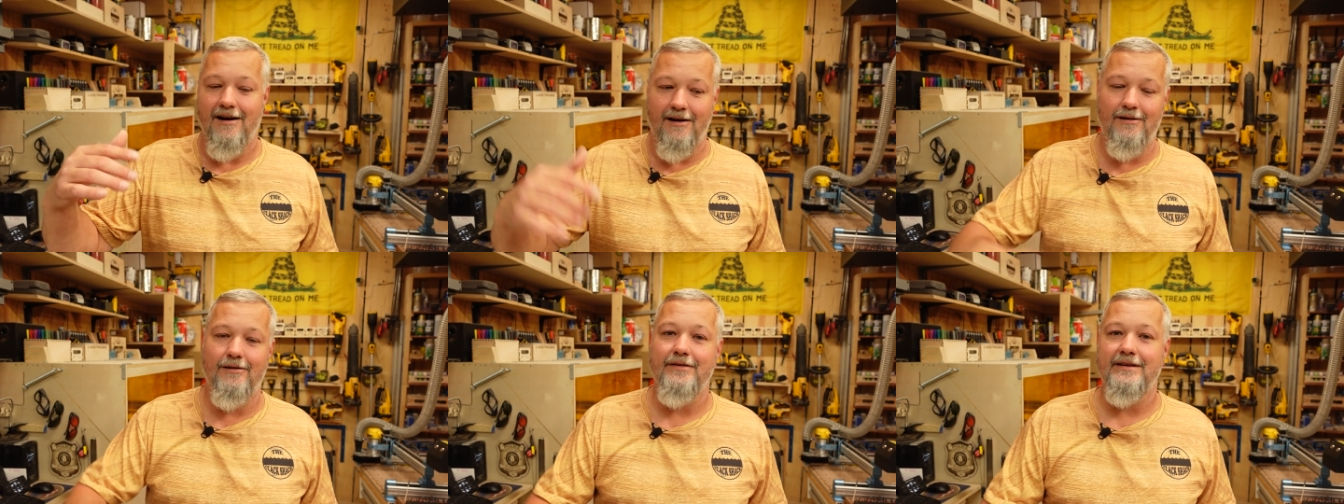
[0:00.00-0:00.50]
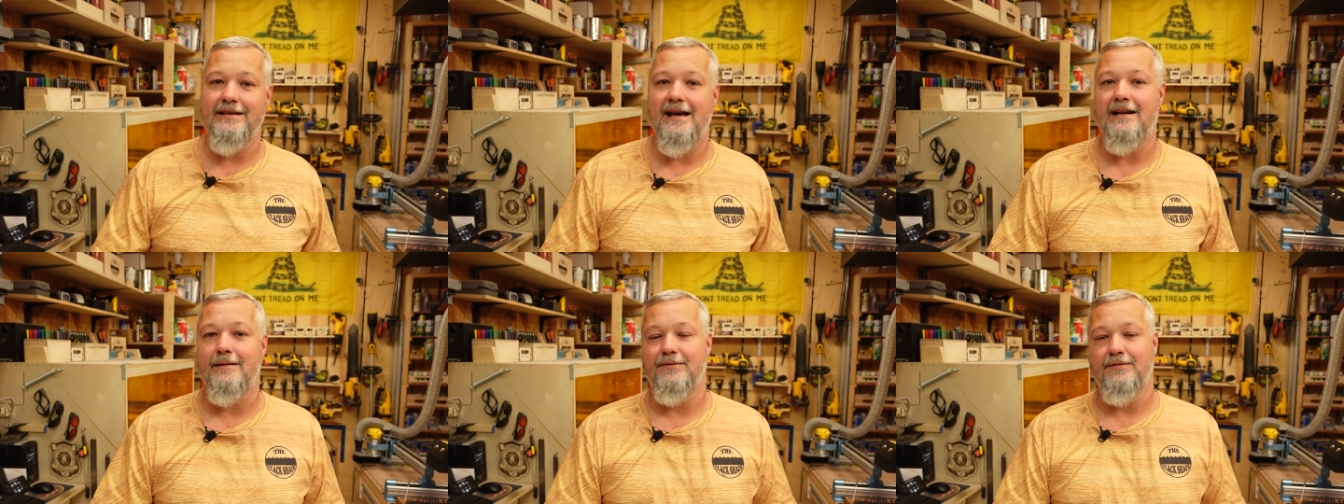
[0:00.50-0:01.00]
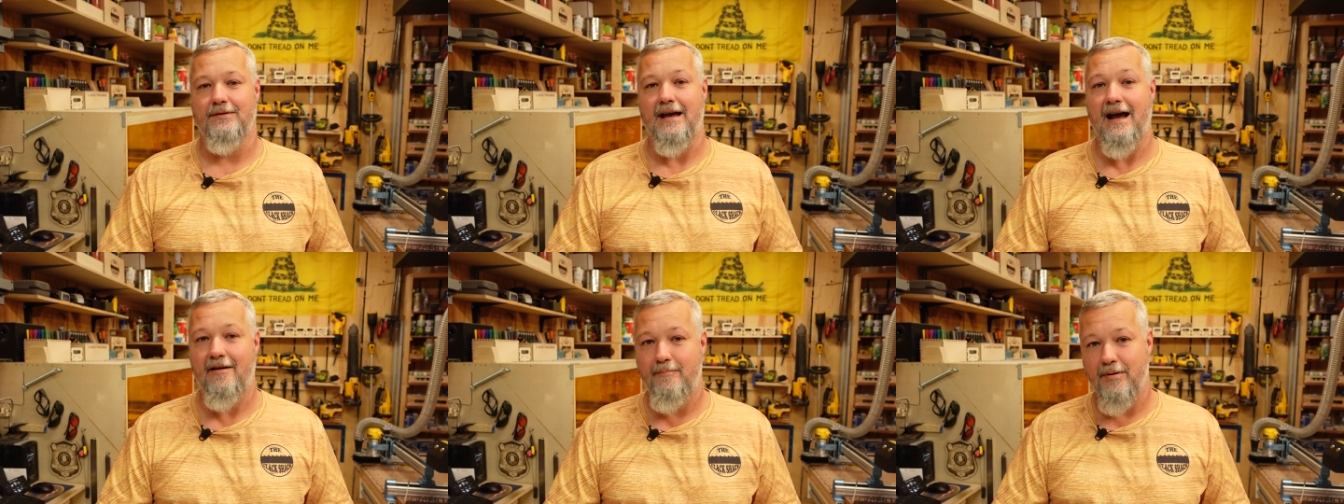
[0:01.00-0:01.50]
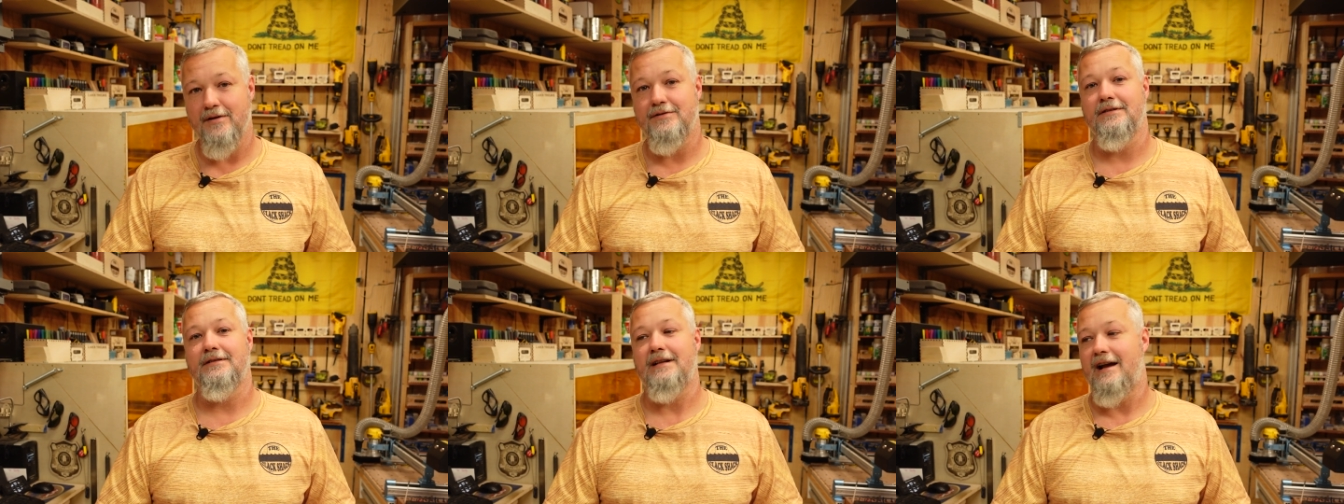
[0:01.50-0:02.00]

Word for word: All these items I've purchased,